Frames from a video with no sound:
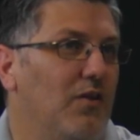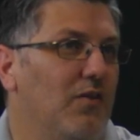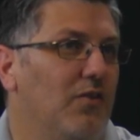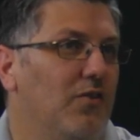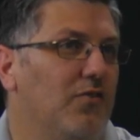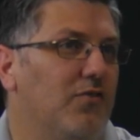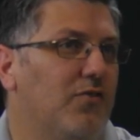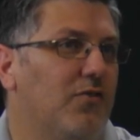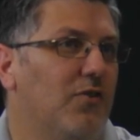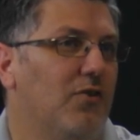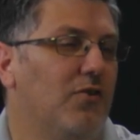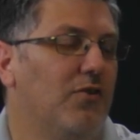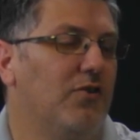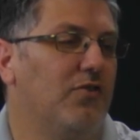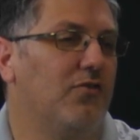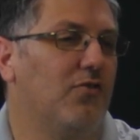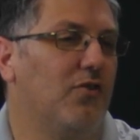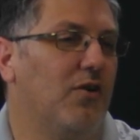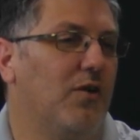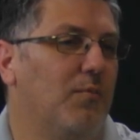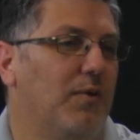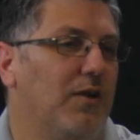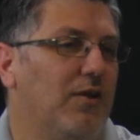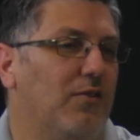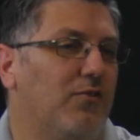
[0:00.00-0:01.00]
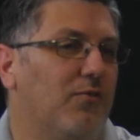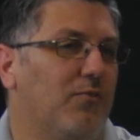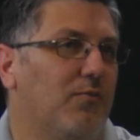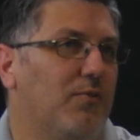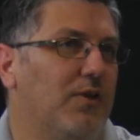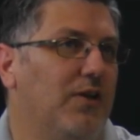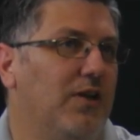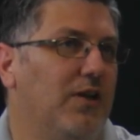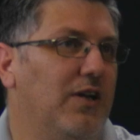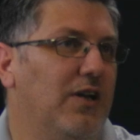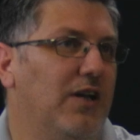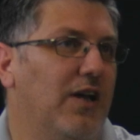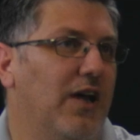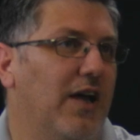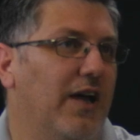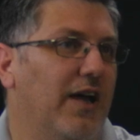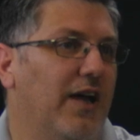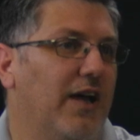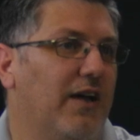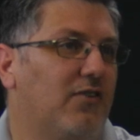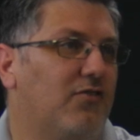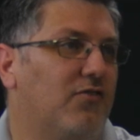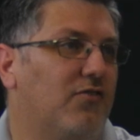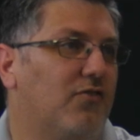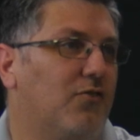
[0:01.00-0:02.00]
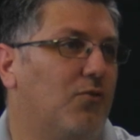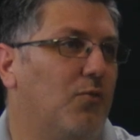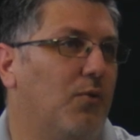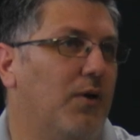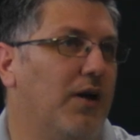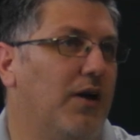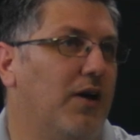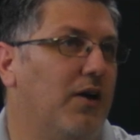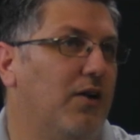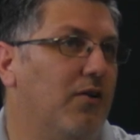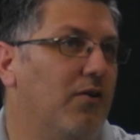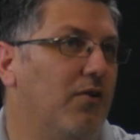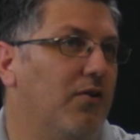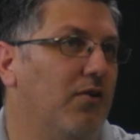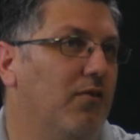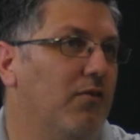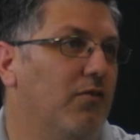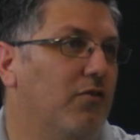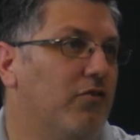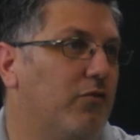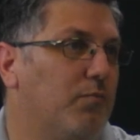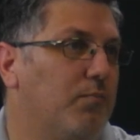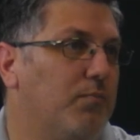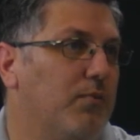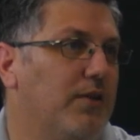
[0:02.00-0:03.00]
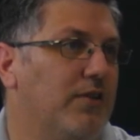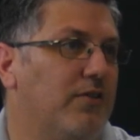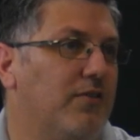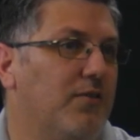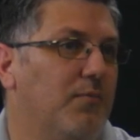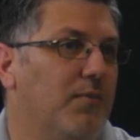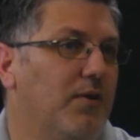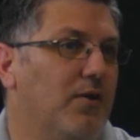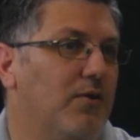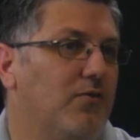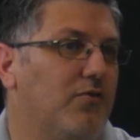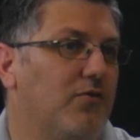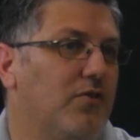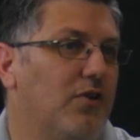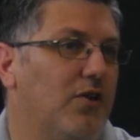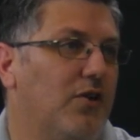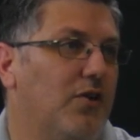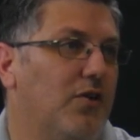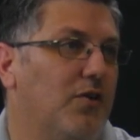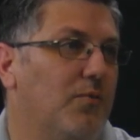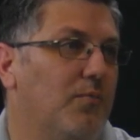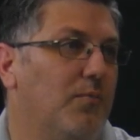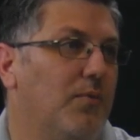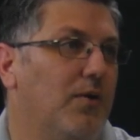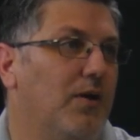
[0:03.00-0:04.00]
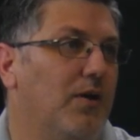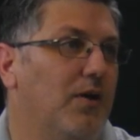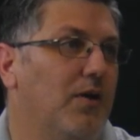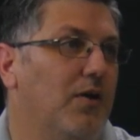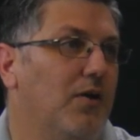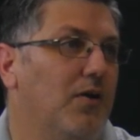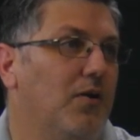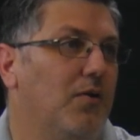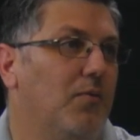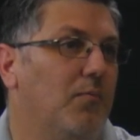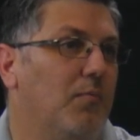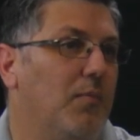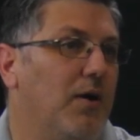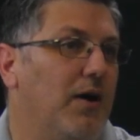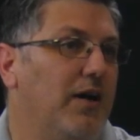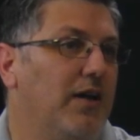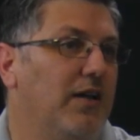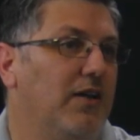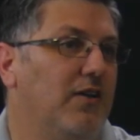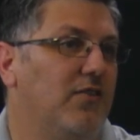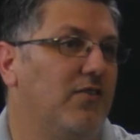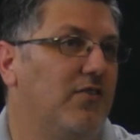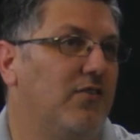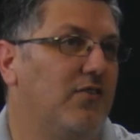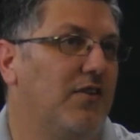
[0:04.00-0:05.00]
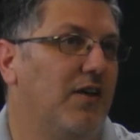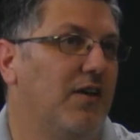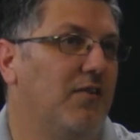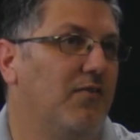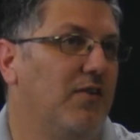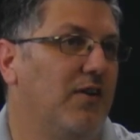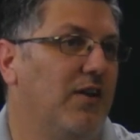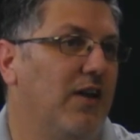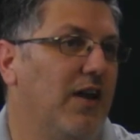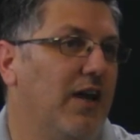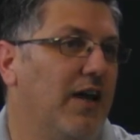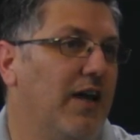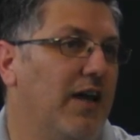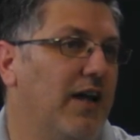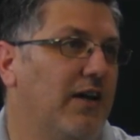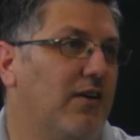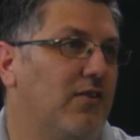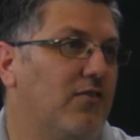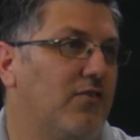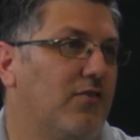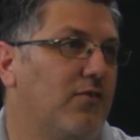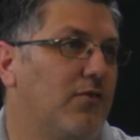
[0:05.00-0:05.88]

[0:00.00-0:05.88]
So this is going to be 3x squared, split the middle term, minus 7x